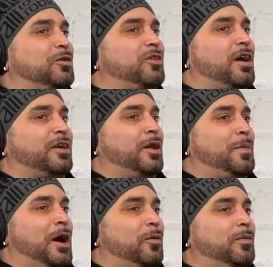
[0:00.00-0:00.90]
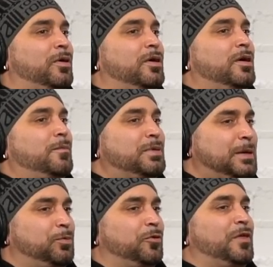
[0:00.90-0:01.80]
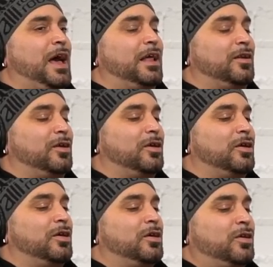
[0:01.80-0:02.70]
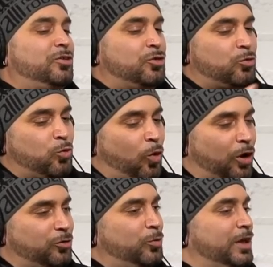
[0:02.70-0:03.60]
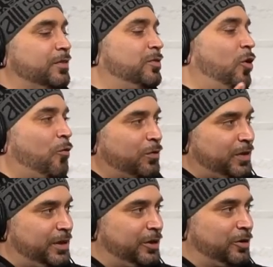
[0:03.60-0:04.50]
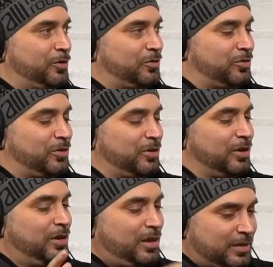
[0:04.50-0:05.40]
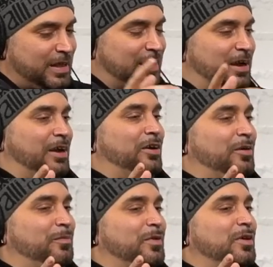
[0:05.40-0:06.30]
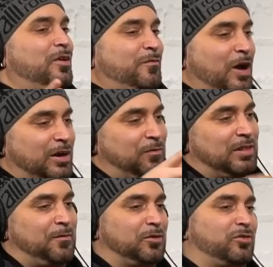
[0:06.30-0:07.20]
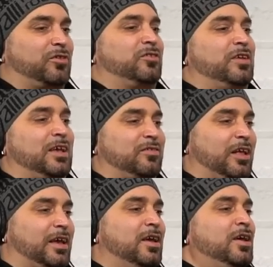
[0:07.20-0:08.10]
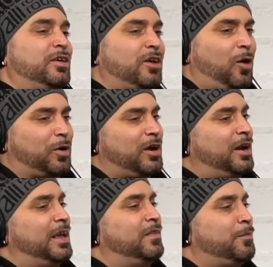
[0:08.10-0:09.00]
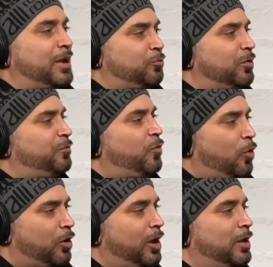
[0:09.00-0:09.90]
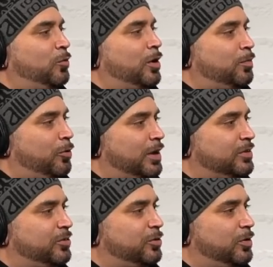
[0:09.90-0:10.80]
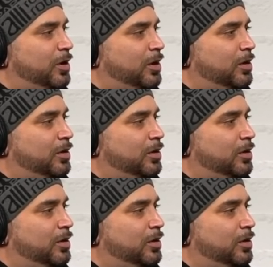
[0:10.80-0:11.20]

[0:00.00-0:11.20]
talking about people that you worked with over the years that kind of found different levels of success. Like, y'all were kind of in the mix with Fora at one point too, huh?